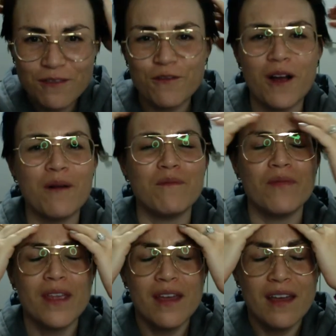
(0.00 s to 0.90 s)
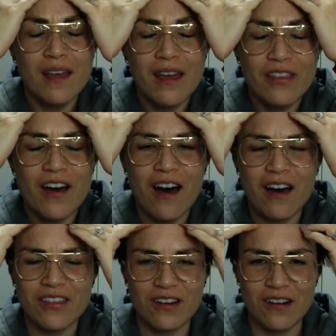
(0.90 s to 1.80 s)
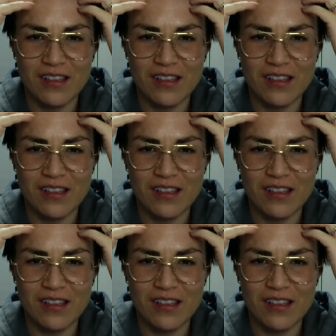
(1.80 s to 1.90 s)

from the author.